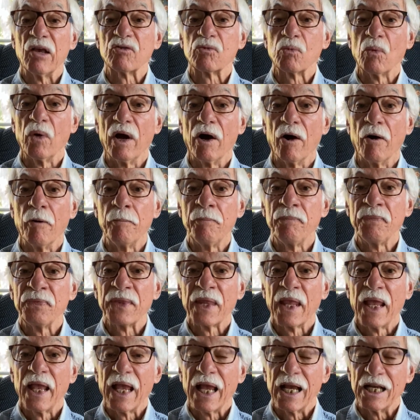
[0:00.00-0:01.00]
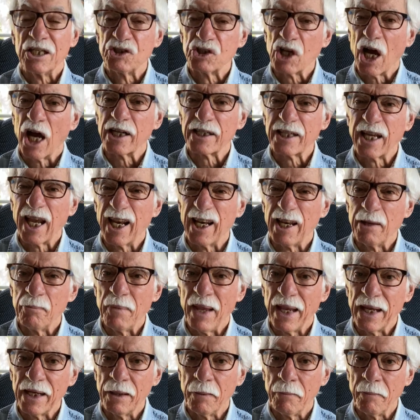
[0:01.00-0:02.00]
well. And John
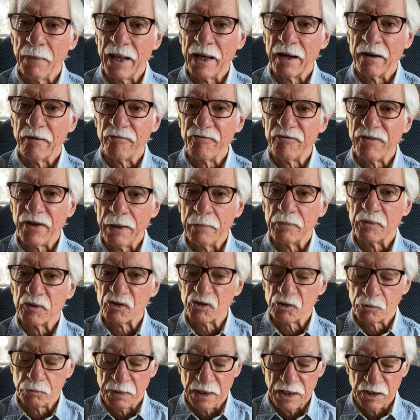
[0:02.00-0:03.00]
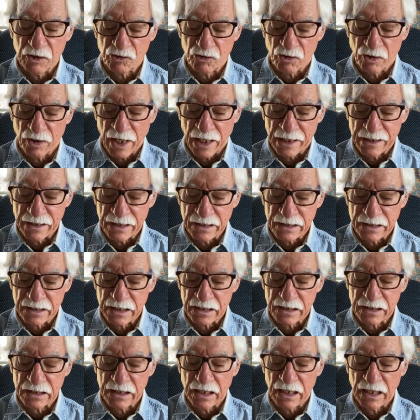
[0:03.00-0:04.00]
Kennedy made a famous speech in
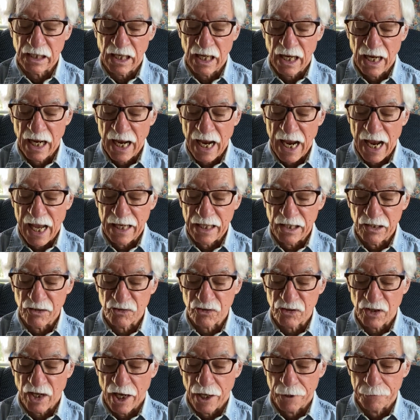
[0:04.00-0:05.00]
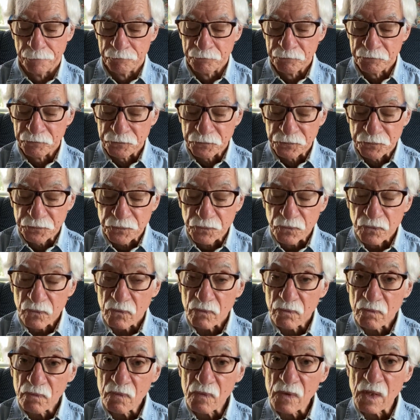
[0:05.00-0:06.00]
1960, and he said,
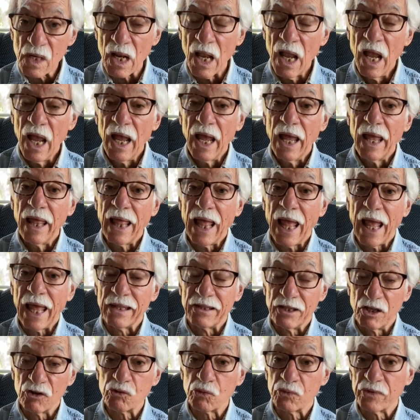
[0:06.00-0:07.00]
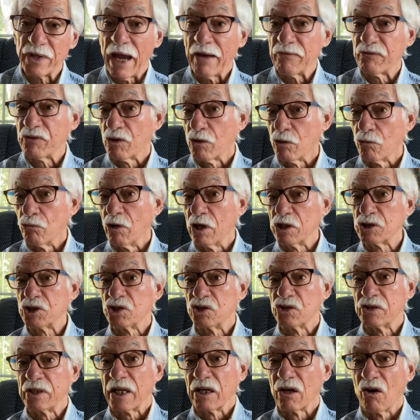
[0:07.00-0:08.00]
and this was after the
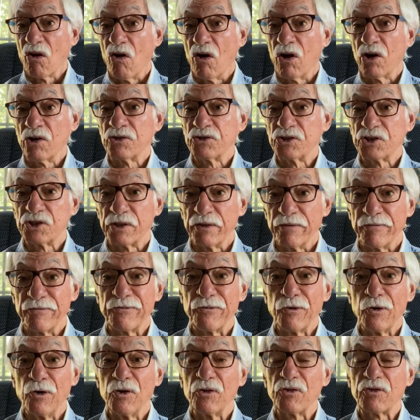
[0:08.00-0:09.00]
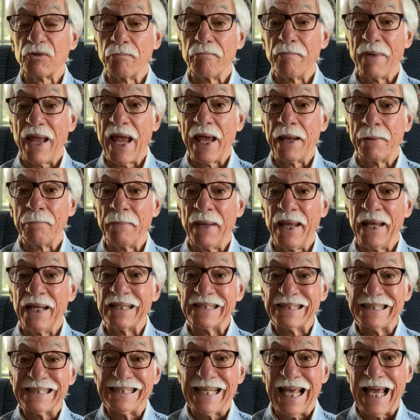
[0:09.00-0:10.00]
Russians had launched the first
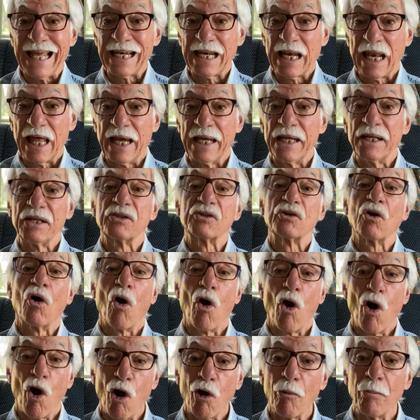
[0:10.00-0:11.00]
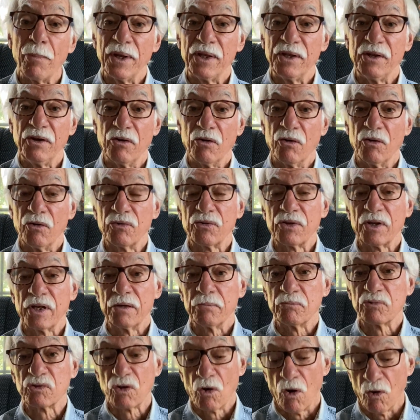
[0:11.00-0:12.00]
man-made satellite to orbit the Earth, and
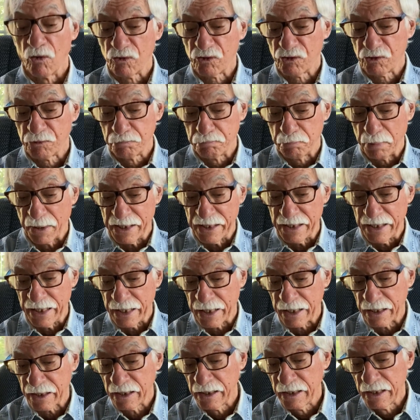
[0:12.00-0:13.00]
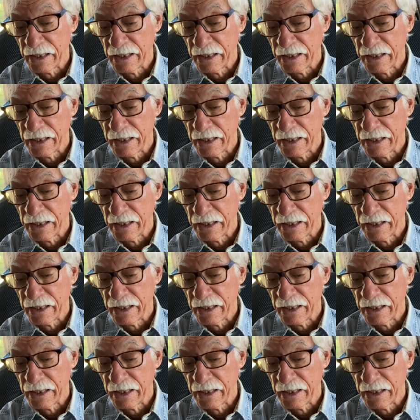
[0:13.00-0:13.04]
it was called Sputnik.